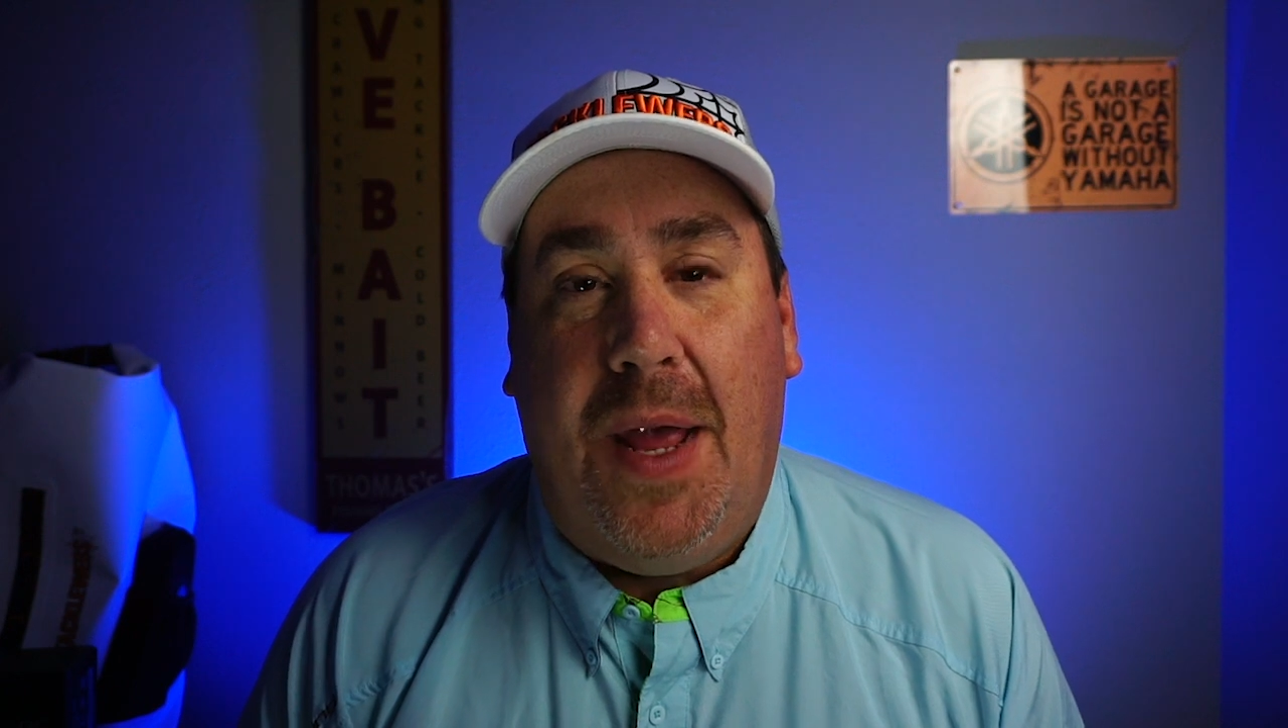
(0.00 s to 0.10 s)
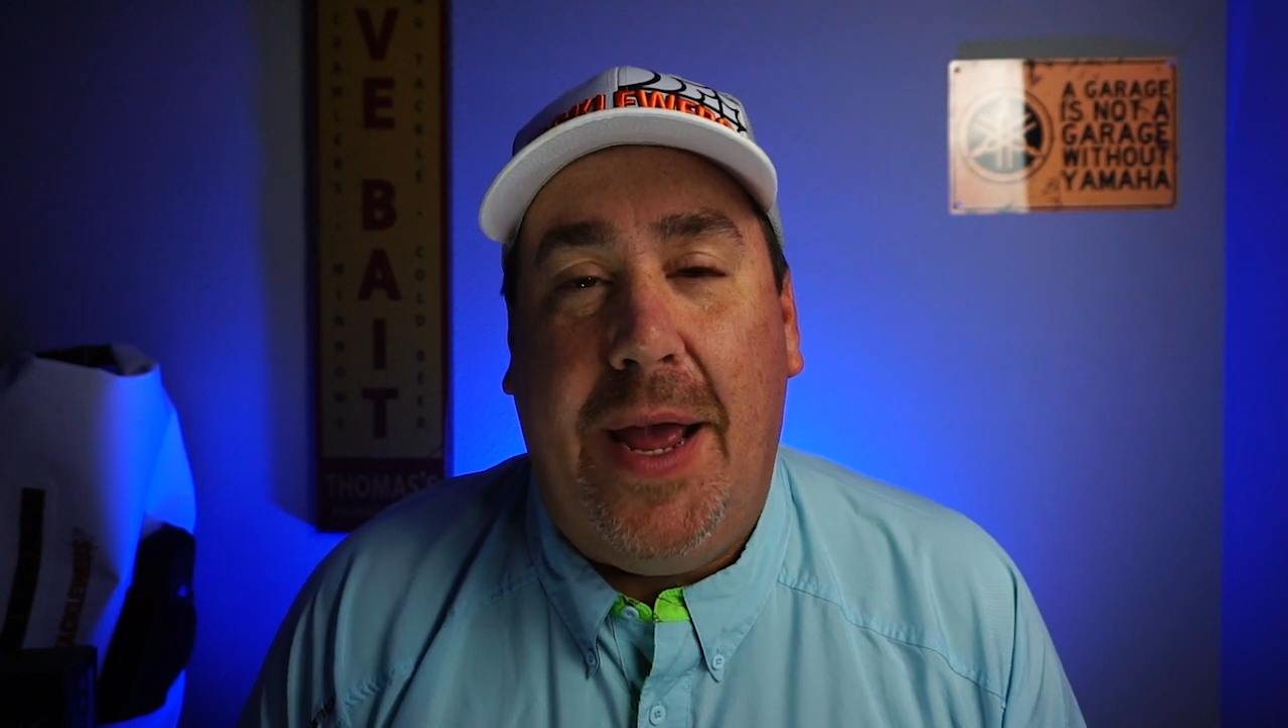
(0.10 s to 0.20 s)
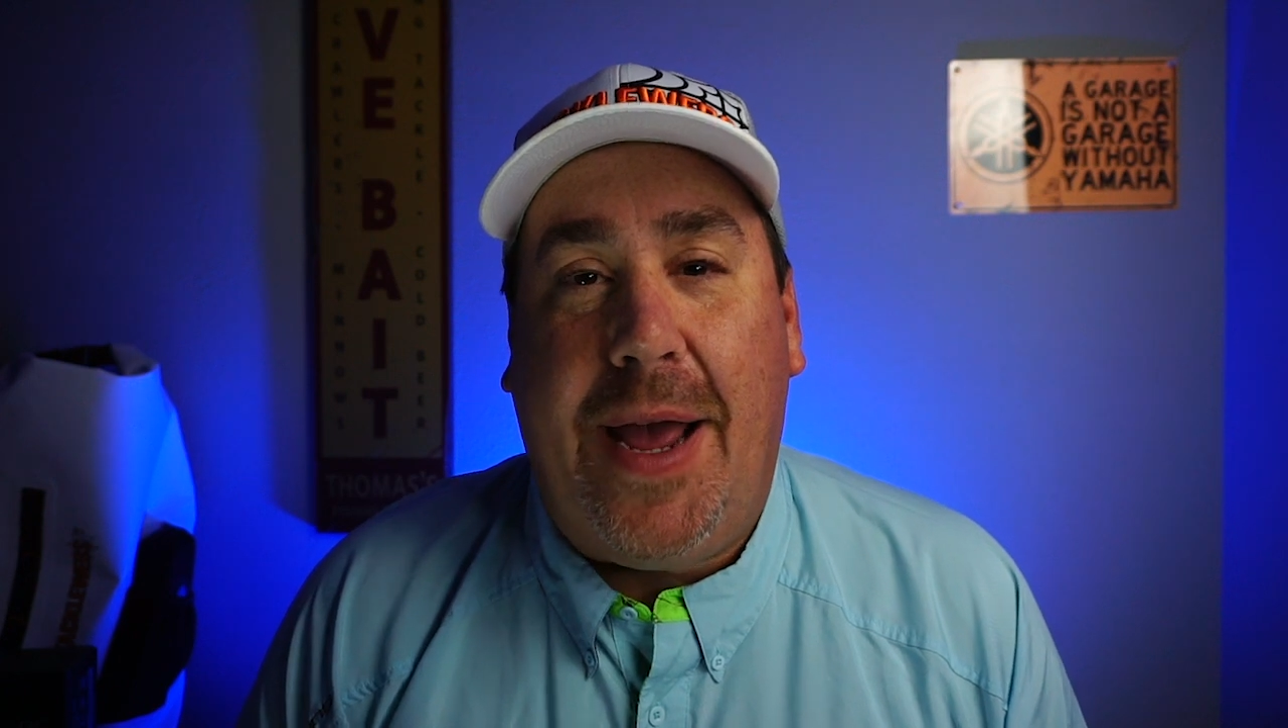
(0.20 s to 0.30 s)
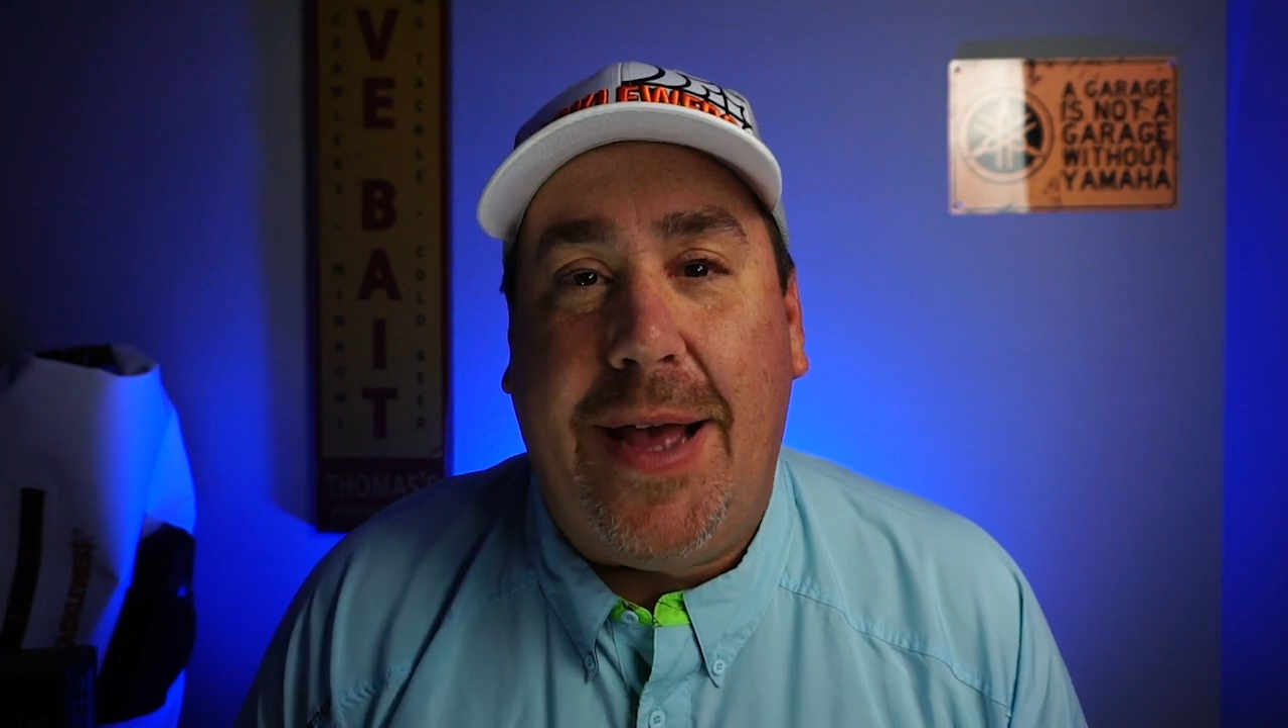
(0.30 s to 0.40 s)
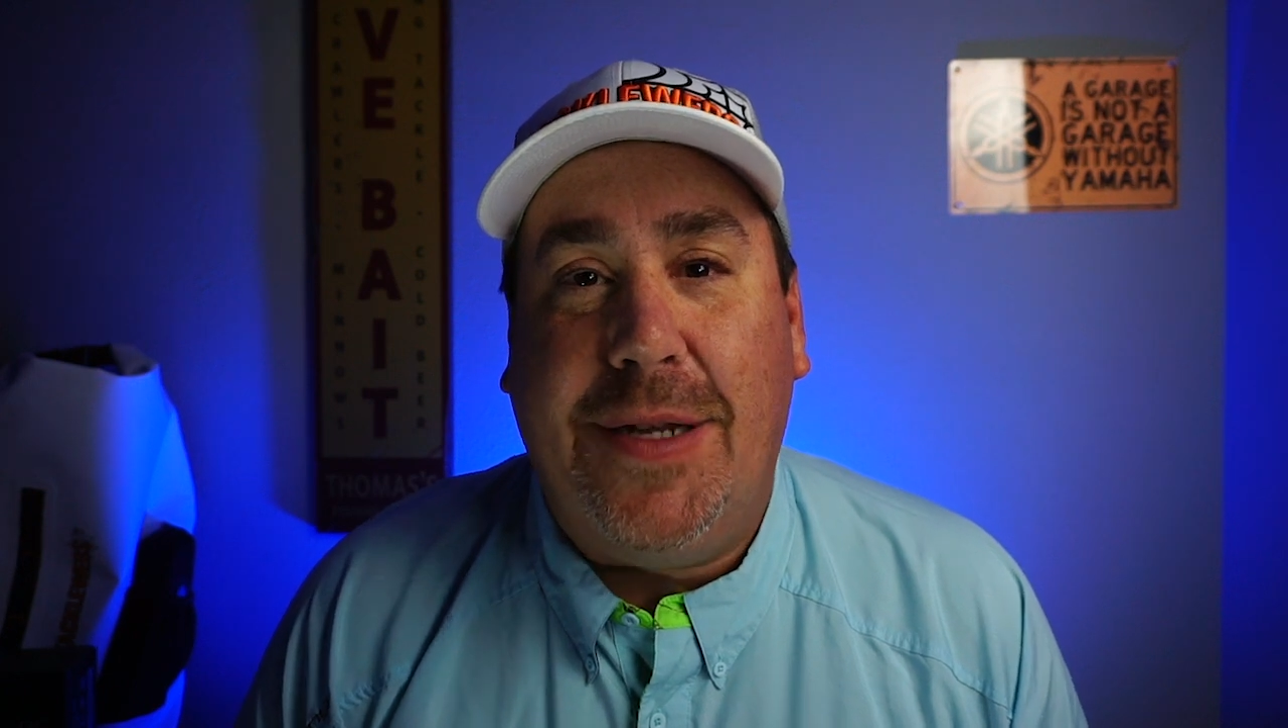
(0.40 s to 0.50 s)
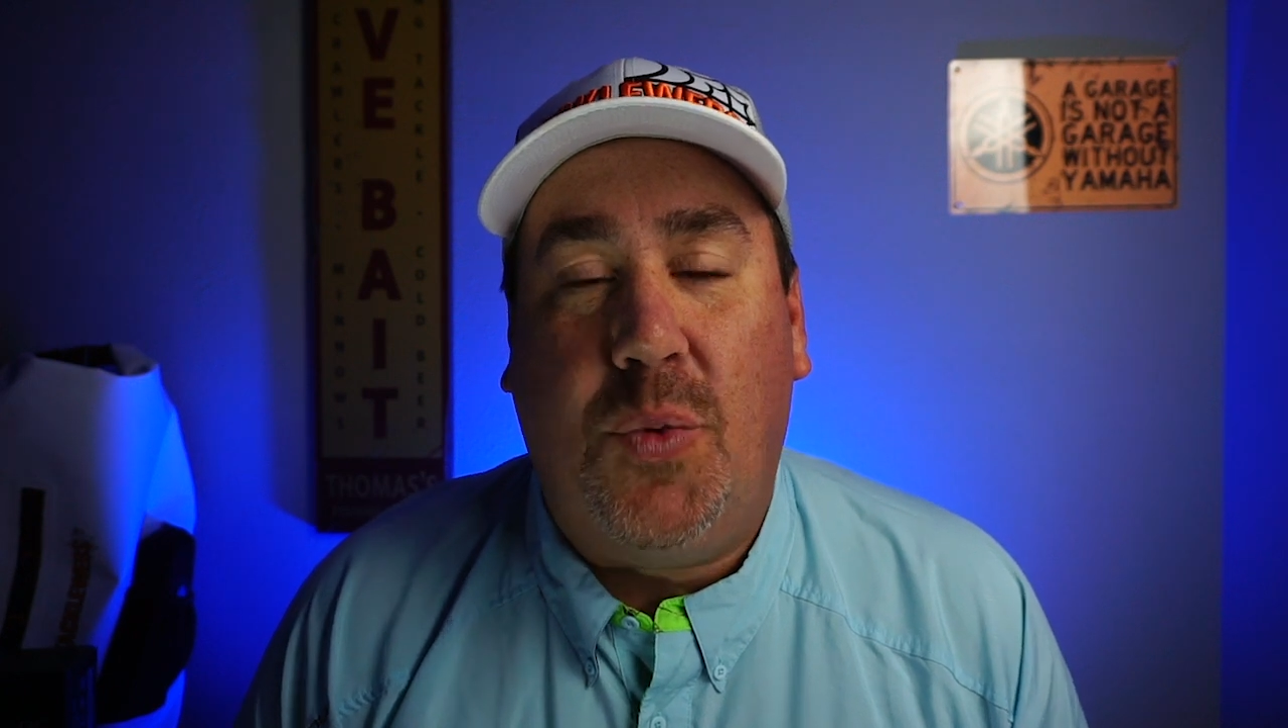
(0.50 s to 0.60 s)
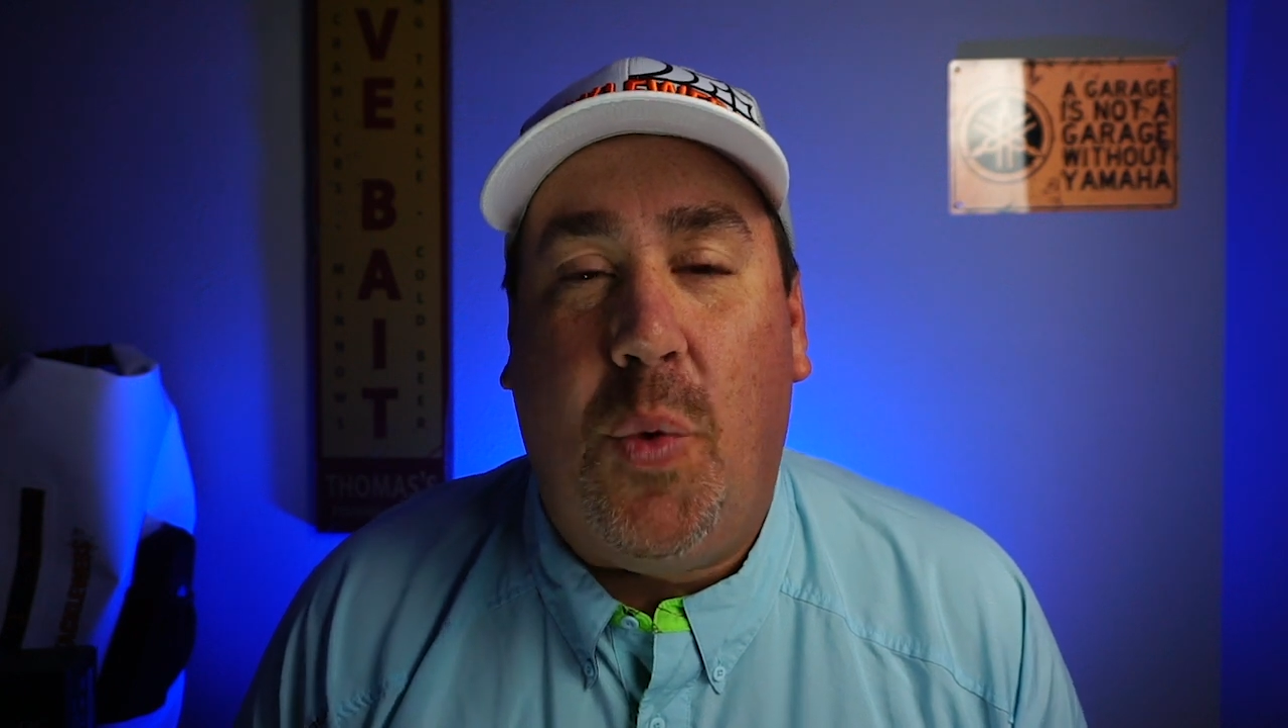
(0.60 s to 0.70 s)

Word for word: Hey guys,